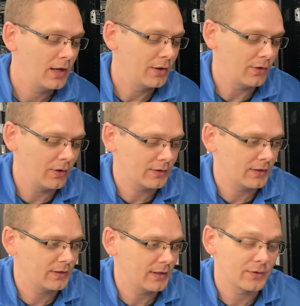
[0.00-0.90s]
And you'll notice
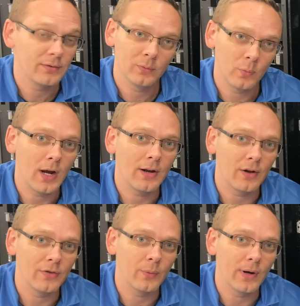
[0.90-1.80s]
it says right
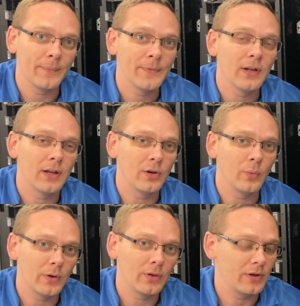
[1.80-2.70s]
on the rail and you
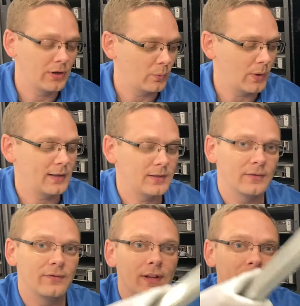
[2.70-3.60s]
want the right
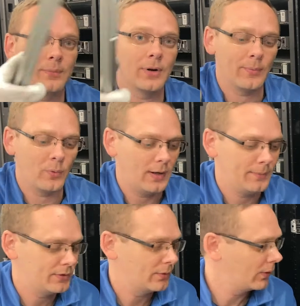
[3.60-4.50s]
to face the proper way
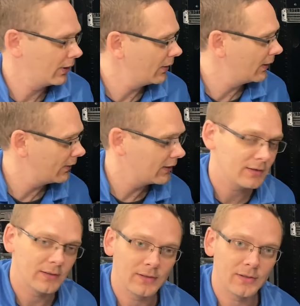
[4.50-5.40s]
up. So we're gonna go like
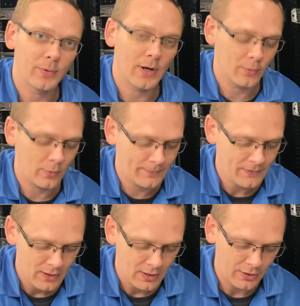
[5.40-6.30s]
this and this is the proper way. And
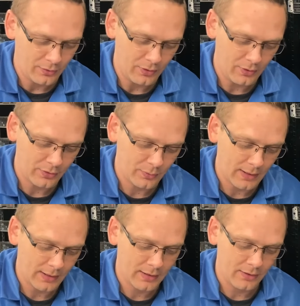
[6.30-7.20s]
you'll notice
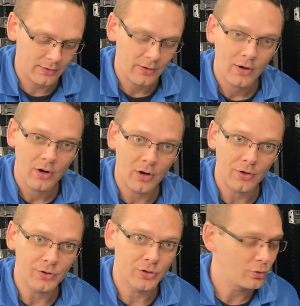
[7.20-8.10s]
right here are
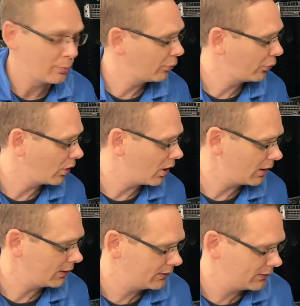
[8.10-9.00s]
your two
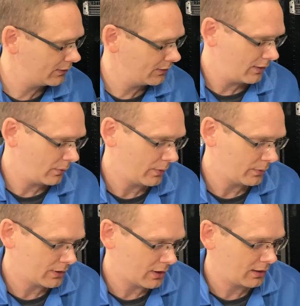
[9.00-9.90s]
prongs that we
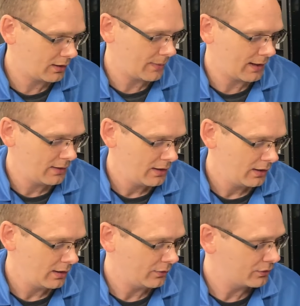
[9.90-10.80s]
were talking about,
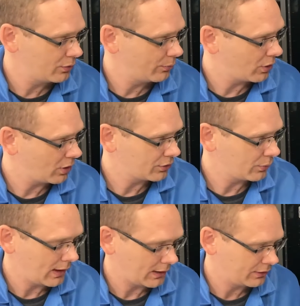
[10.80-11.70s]
and those two prongs are
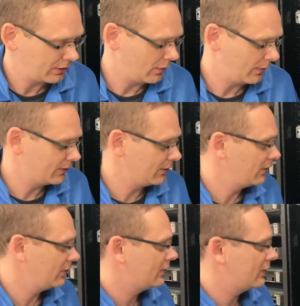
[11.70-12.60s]
what actually go into the
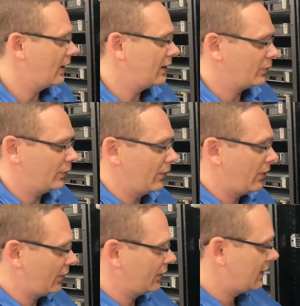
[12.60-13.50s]
U's. So Angel will do
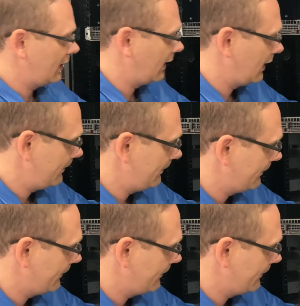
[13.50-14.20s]
13 again.